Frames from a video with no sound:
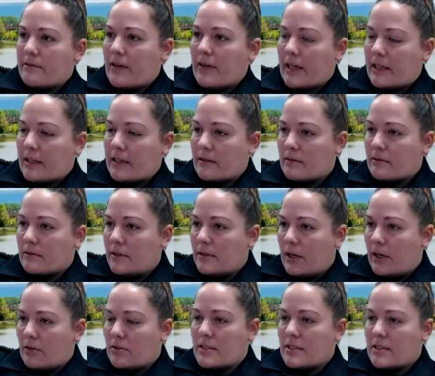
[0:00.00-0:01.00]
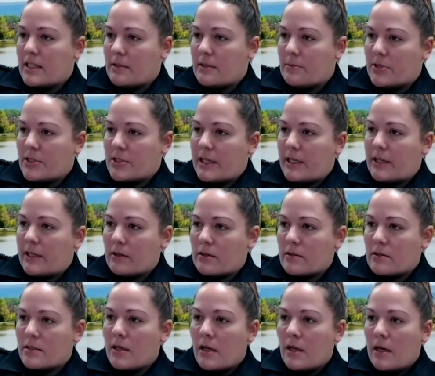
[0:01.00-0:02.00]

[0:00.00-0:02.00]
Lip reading: I can, to see the particulars.